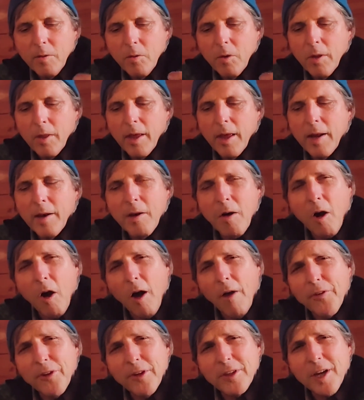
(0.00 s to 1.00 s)
and
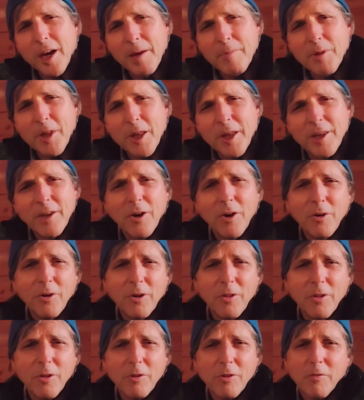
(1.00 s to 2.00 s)
oftentimes I go
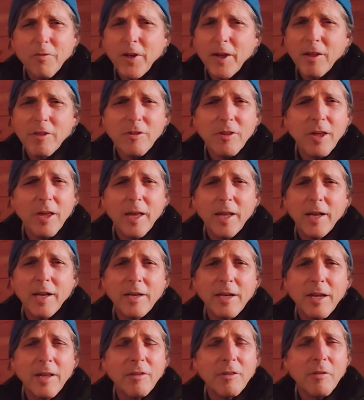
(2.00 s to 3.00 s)
to those events and
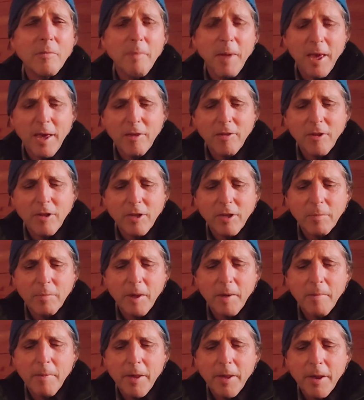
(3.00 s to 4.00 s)
it is amazing to
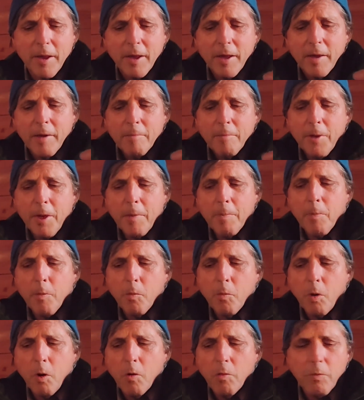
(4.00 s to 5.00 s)
me, but people
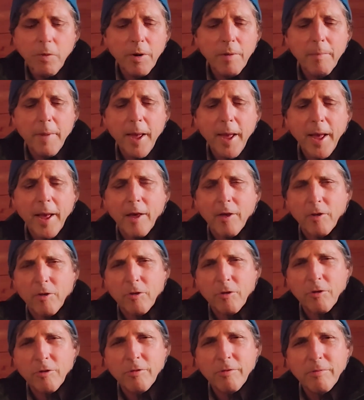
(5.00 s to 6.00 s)
won't wear
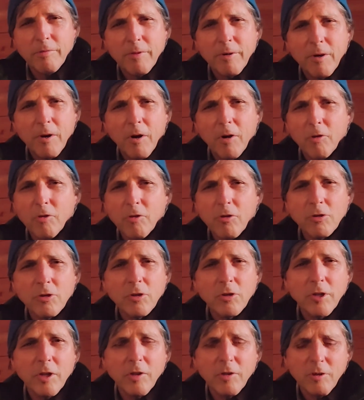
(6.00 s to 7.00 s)
masks our
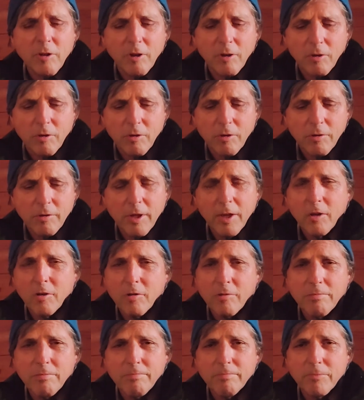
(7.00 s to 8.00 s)
social distance. They
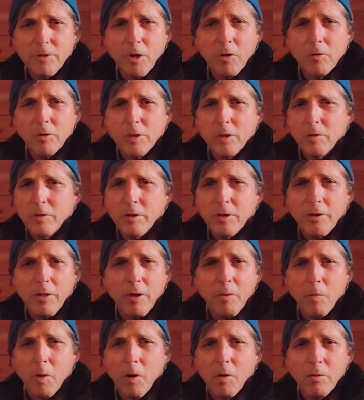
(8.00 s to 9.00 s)
just don't do it or
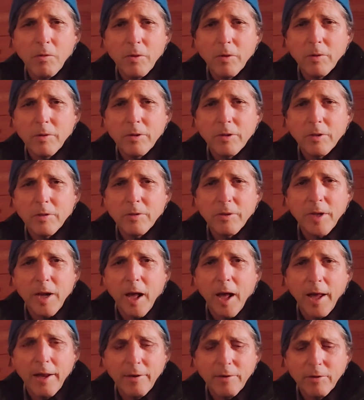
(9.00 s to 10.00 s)
they won't do it.
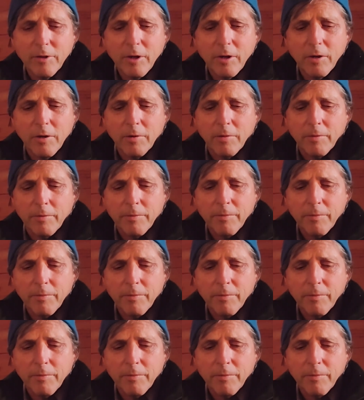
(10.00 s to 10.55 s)
I don't know.